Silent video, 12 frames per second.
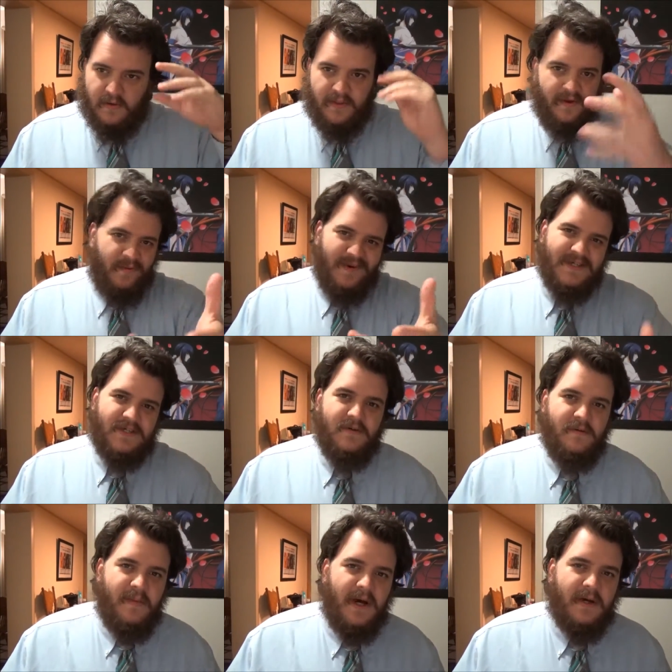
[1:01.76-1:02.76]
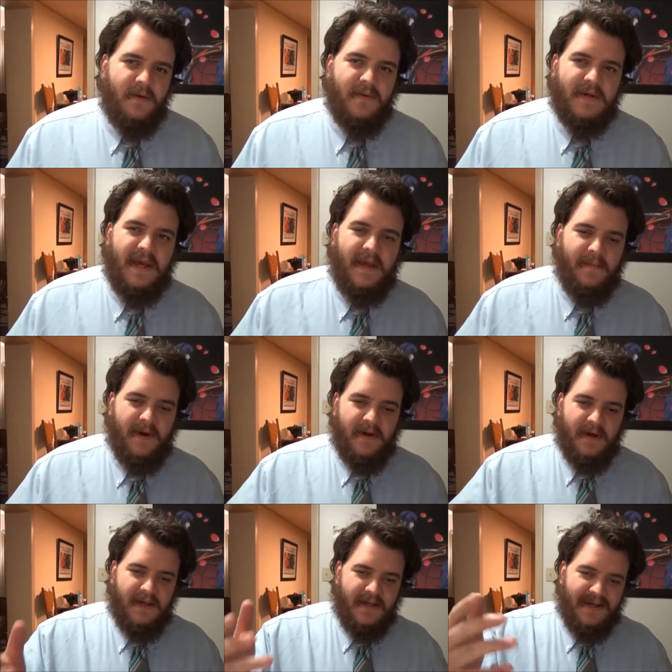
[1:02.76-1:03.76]
the original manga came
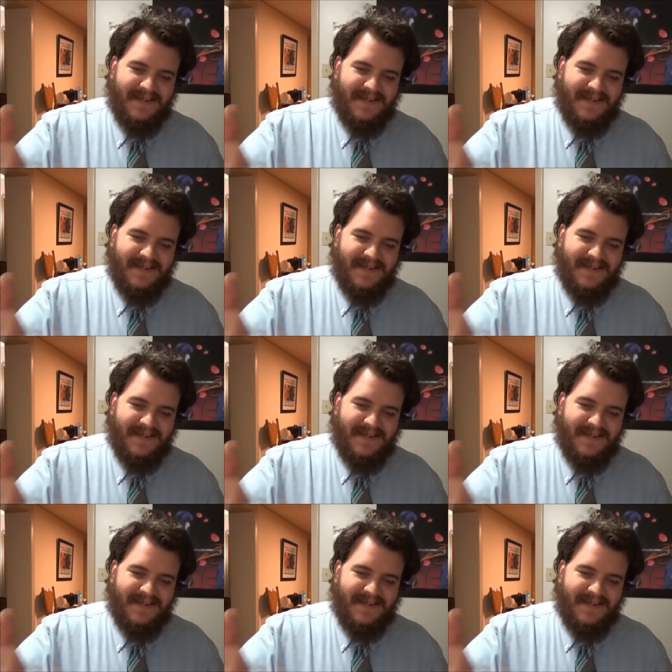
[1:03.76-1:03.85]
out in